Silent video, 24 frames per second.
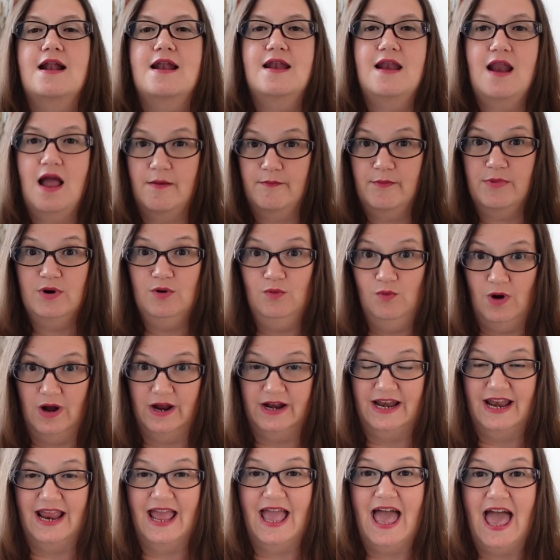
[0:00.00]
Number
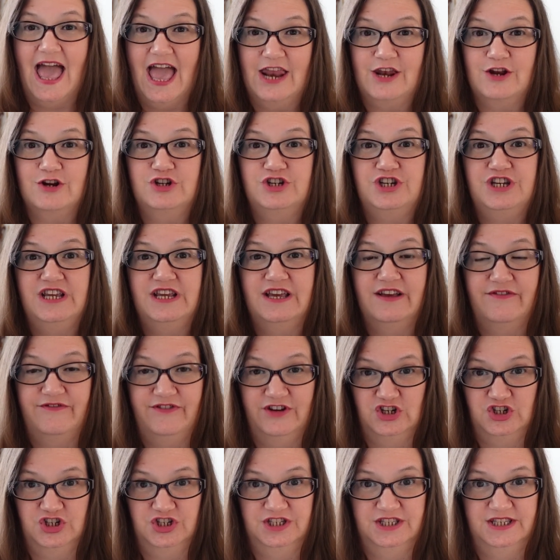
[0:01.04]
1, energy
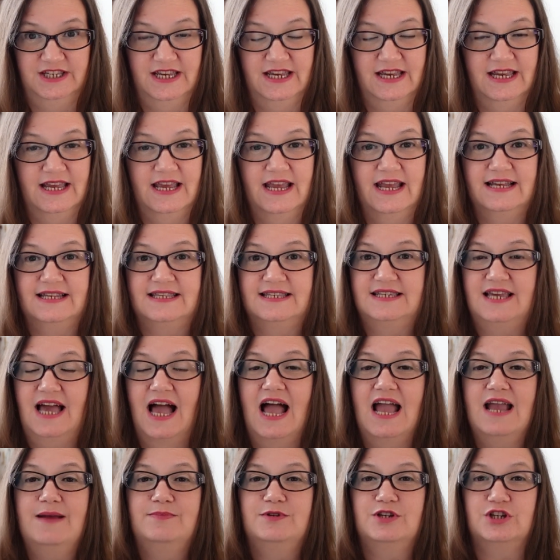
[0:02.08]
efficiency. It's
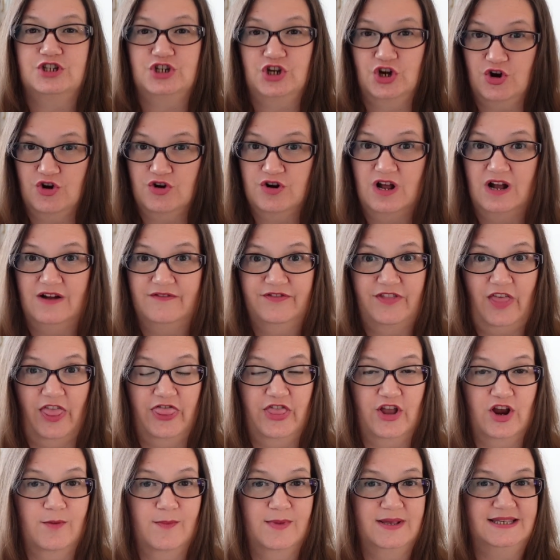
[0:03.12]
time to turn off the
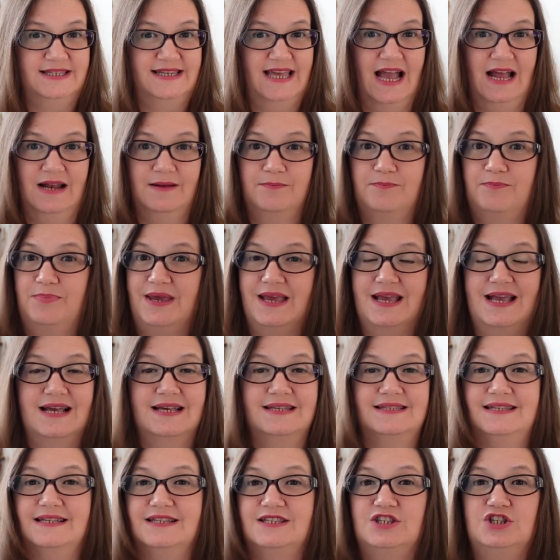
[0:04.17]
thermostat
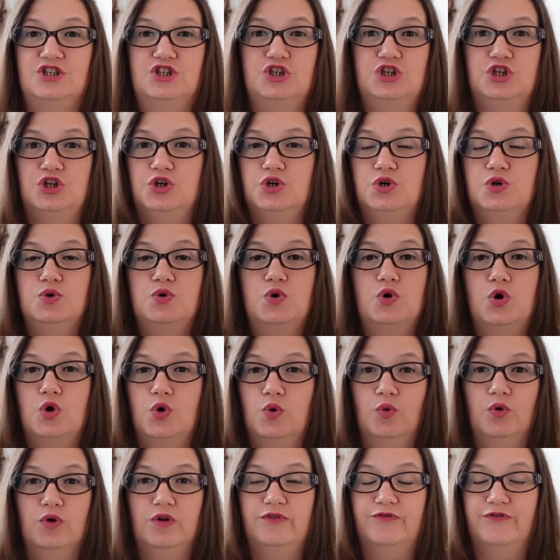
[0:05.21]
because it's too
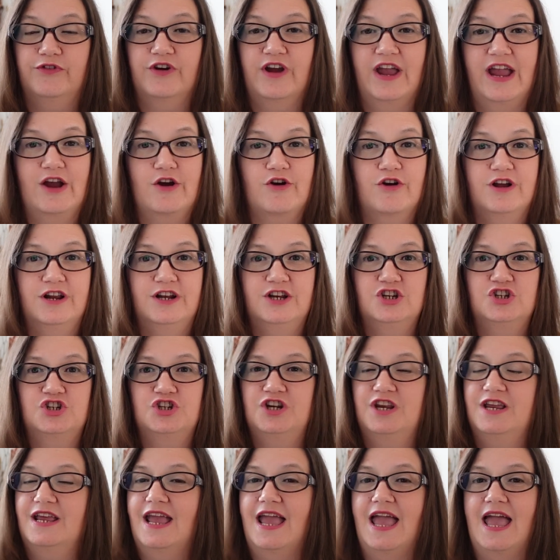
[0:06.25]
cool for air
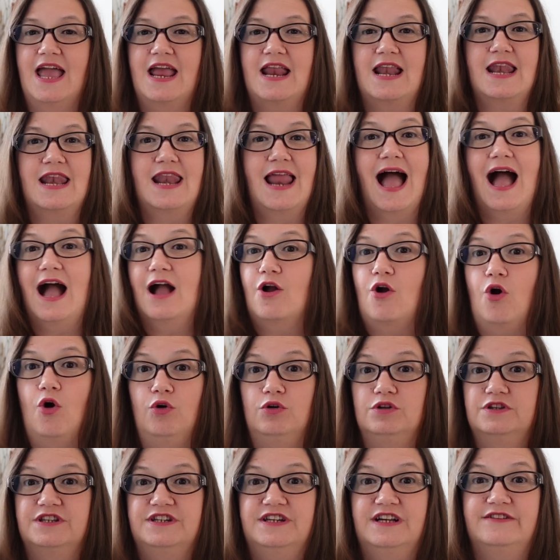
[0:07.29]
conditioning and not
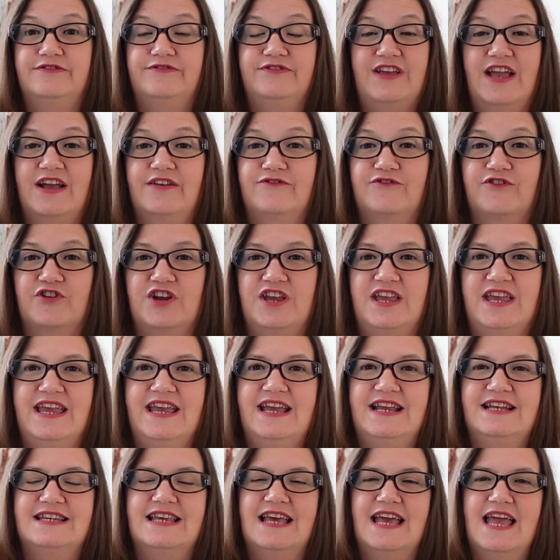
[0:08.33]
cold enough yet for
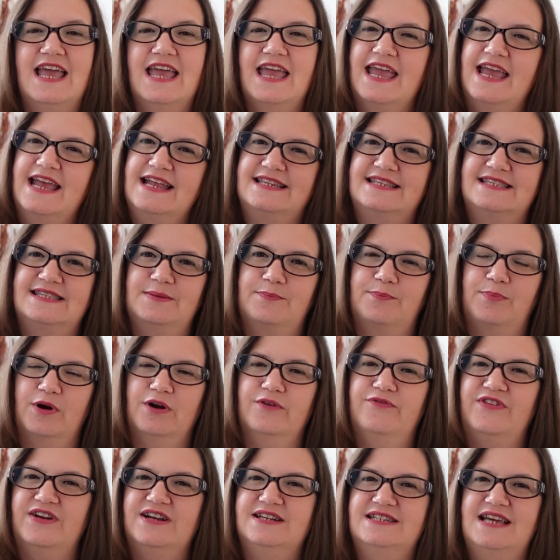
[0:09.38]
heat. It's the
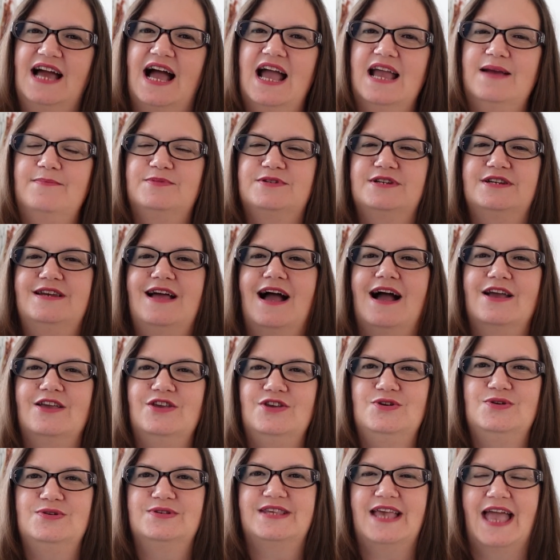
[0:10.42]
perfect time to not
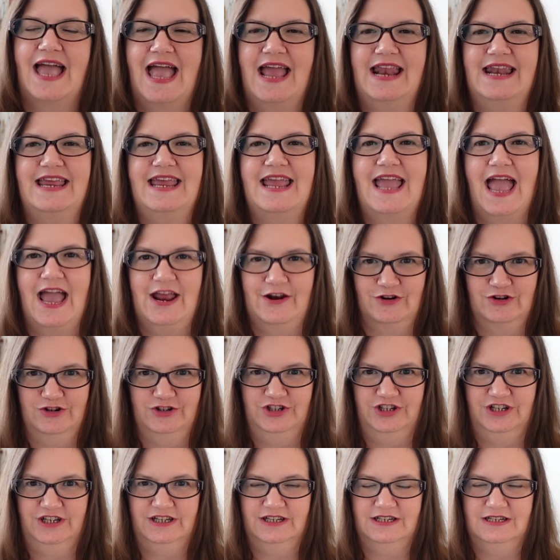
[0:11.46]
use any
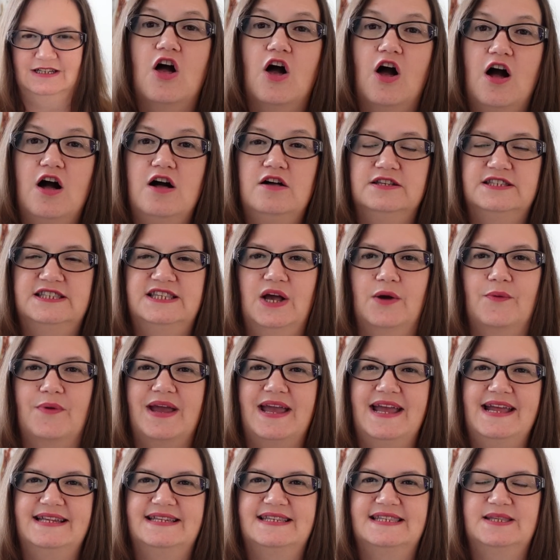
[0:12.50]
energy. Also,
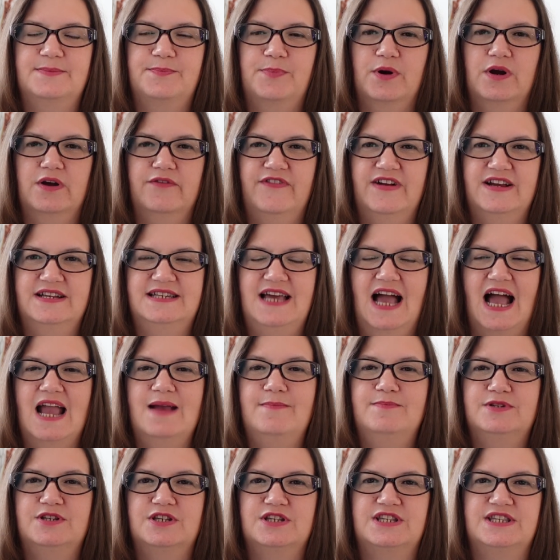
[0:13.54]
it's the perfect
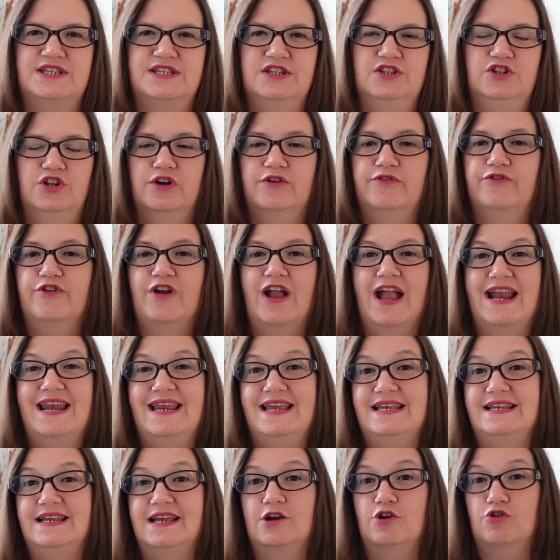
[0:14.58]
time to look for
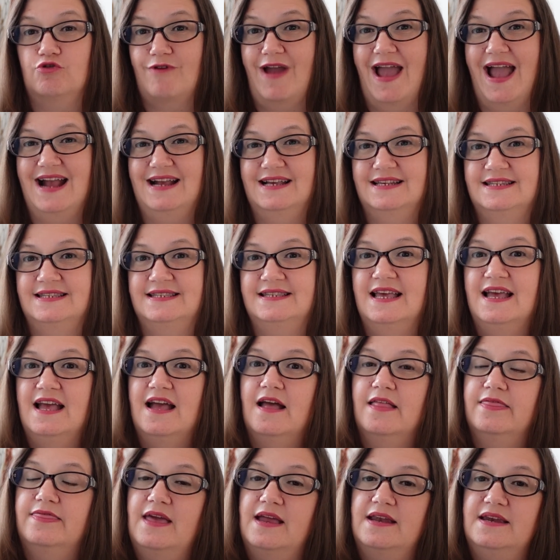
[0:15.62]
any cracks
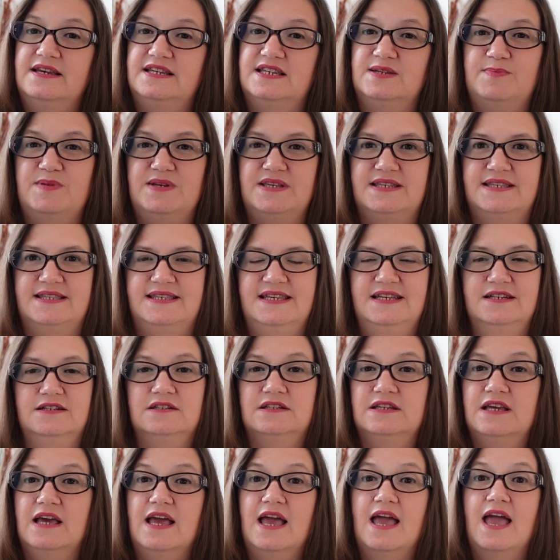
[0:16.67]
that need to be
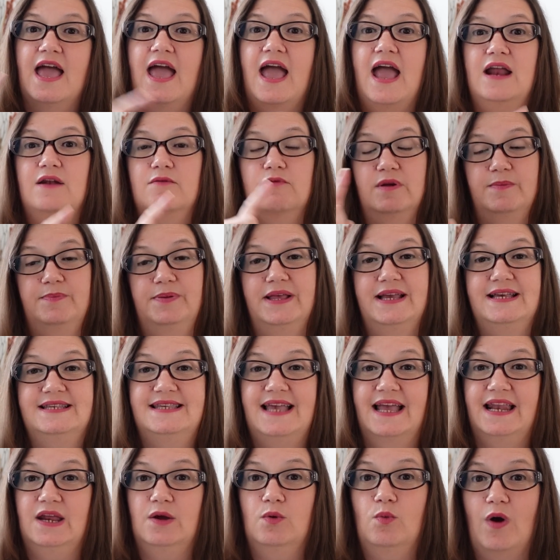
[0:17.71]
sealed and replace
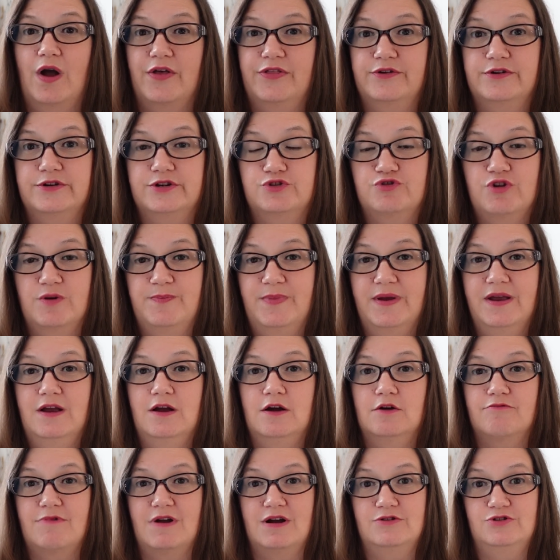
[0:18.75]
any weather stripping
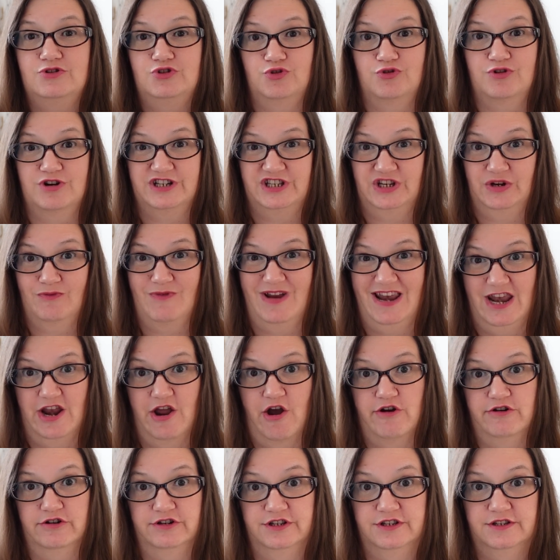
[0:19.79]
around doors and
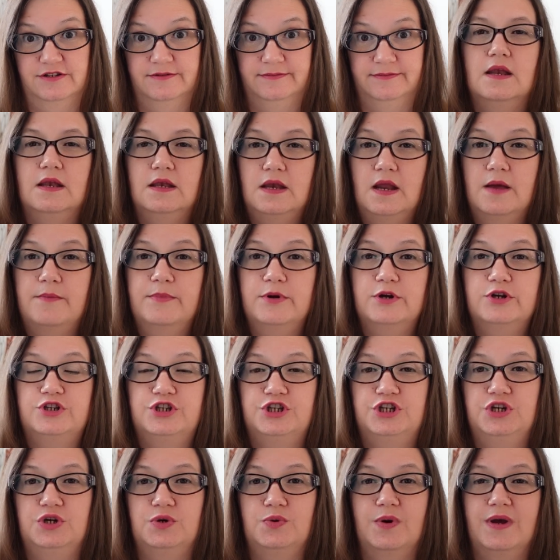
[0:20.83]
windows. Number
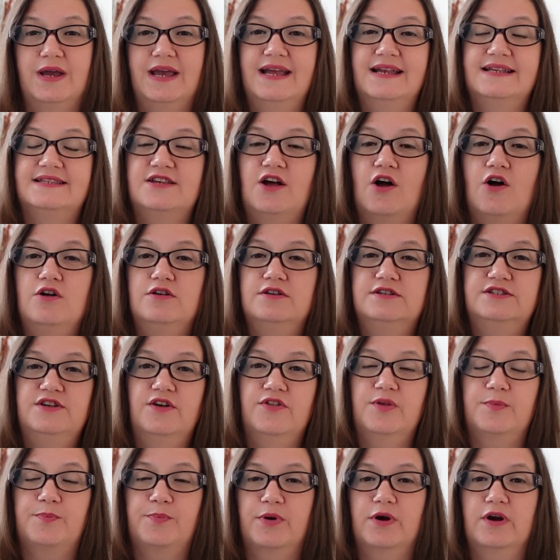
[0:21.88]
2, it's also
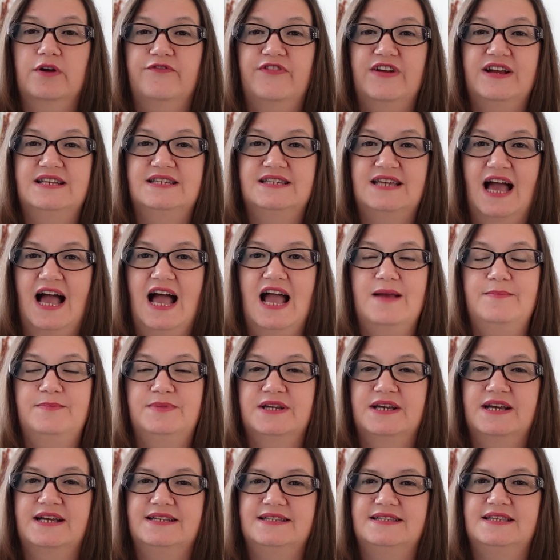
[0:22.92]
the perfect time to
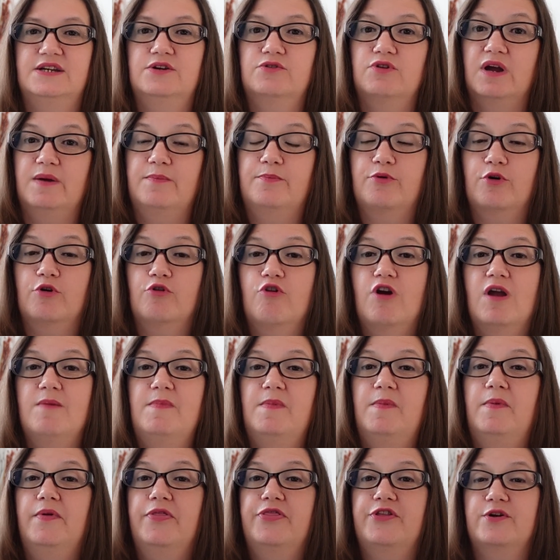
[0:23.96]
consider a
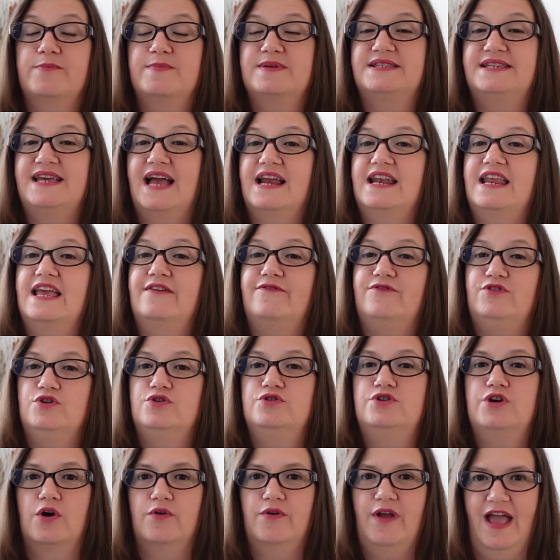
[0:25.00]
programmable thermostat if you
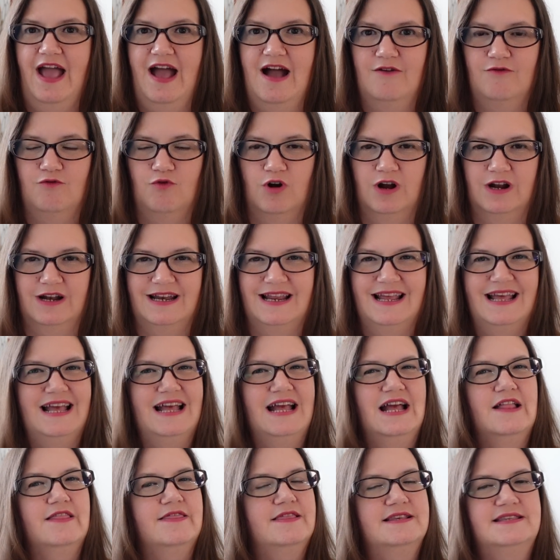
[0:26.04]
don't have one.
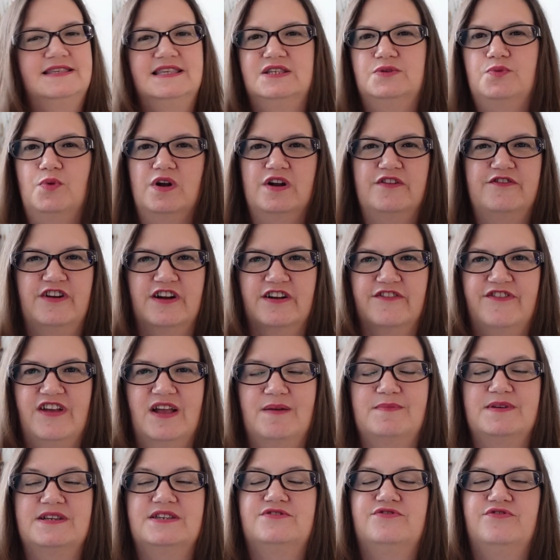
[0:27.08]
This is one of our
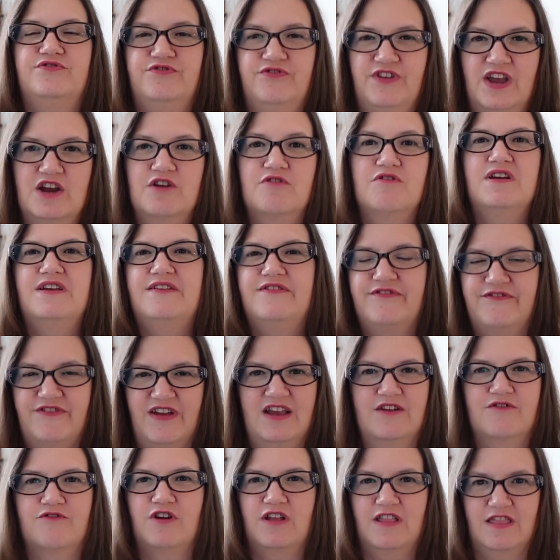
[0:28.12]
family's very
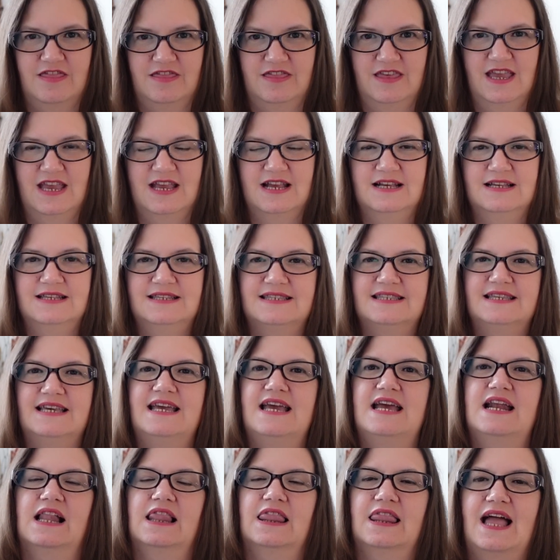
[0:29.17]
favorite things.
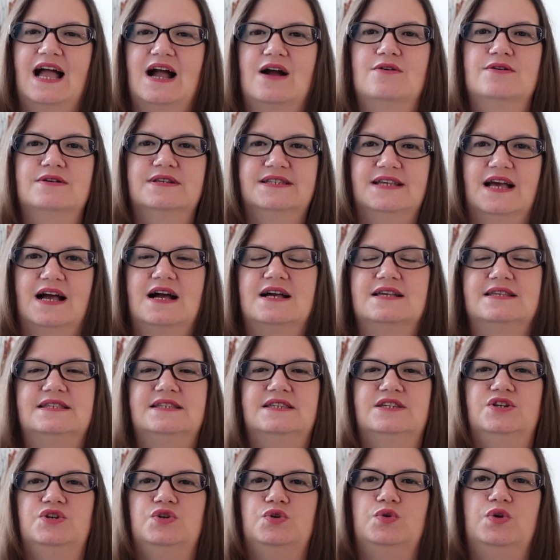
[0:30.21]
It allows us
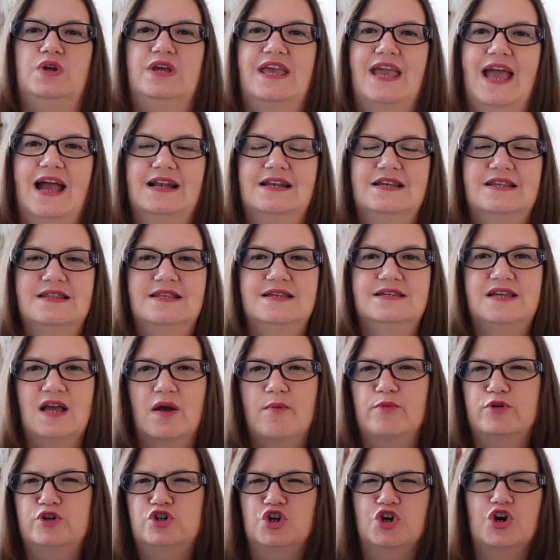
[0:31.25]
to get the
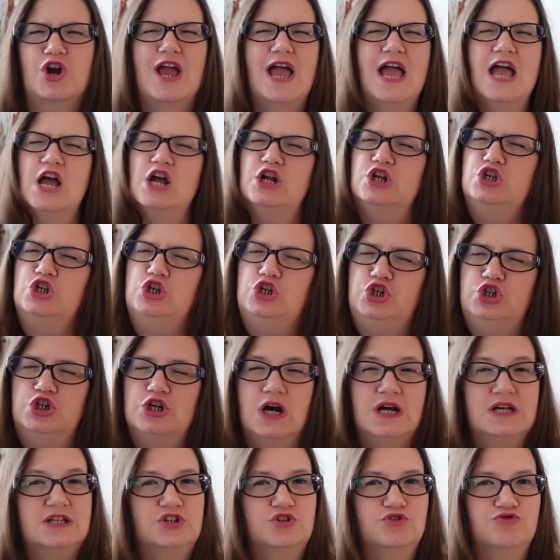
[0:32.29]
temperature
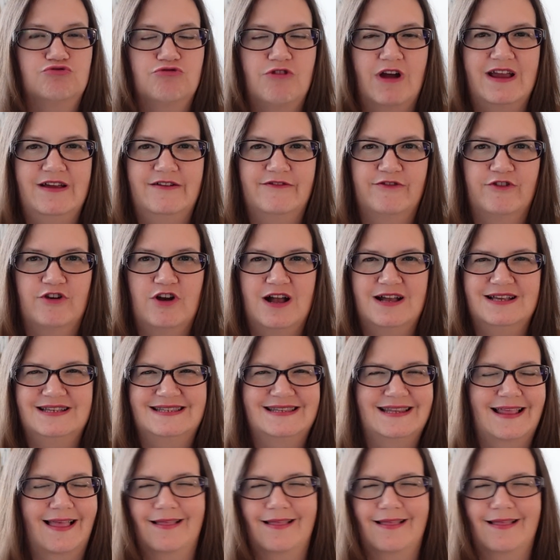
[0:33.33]
just right for us.